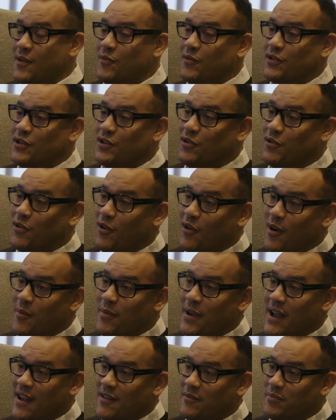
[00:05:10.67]
when you grow
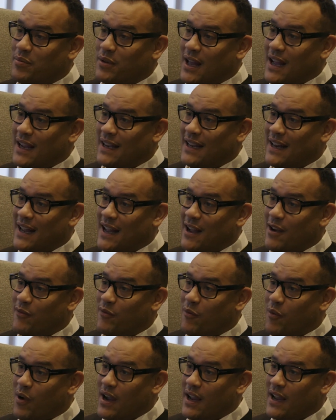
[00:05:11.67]
up half black and
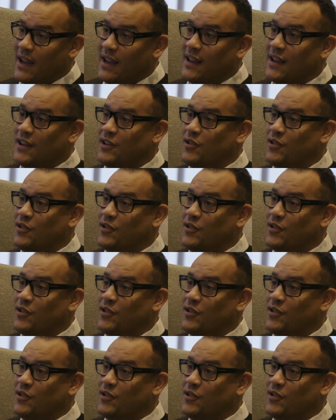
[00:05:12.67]
half white,